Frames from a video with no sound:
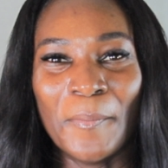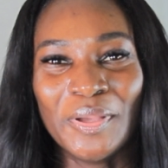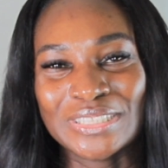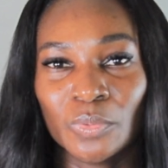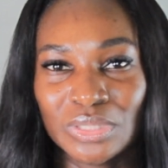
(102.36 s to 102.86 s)

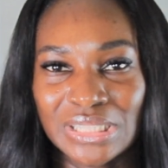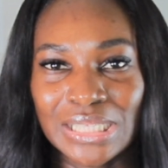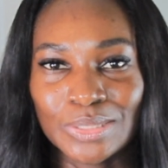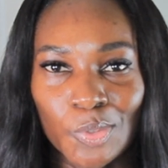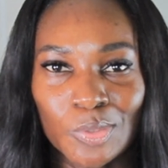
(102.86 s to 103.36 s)
because it wasn't
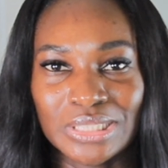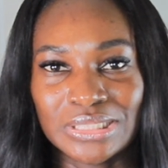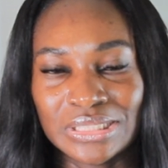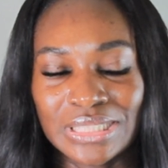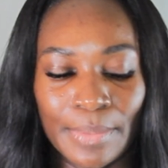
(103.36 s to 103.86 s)
as cold
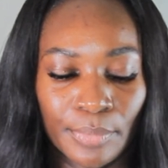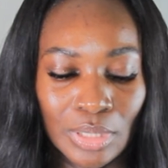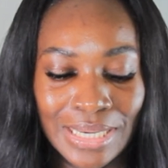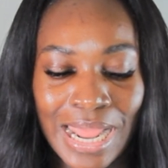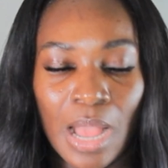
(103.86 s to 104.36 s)
as this time,
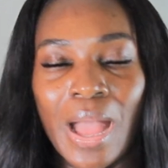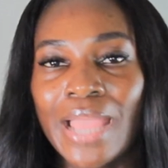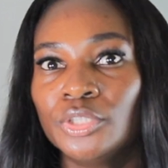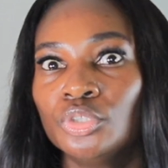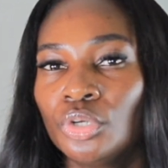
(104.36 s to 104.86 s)
but now
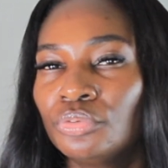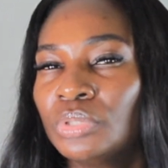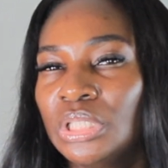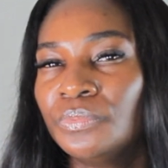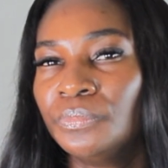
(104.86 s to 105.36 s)
I do not
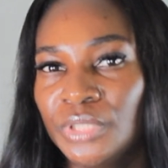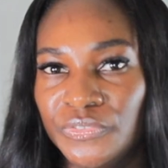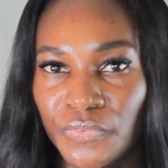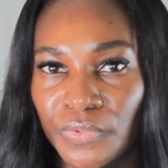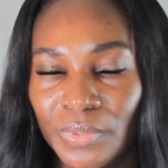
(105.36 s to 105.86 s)
really
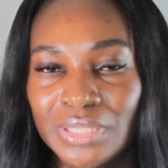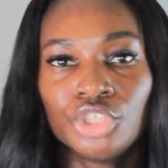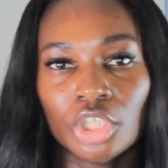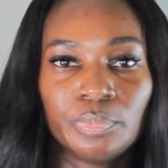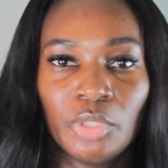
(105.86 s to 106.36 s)
reach for it
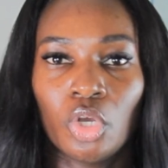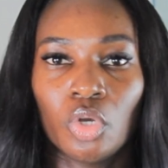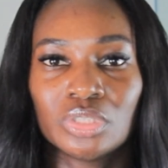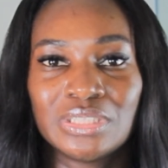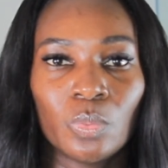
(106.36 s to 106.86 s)
just
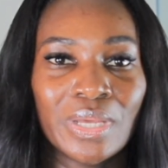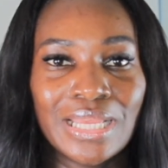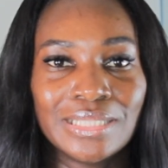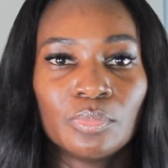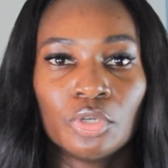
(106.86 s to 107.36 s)
because the
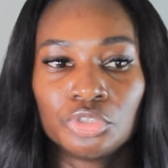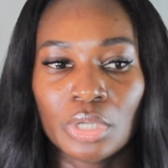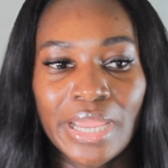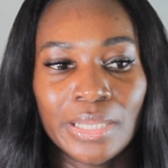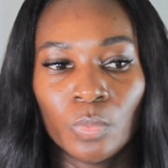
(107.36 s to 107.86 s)
weather is more
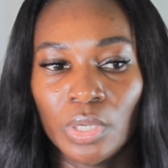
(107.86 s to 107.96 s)
drying.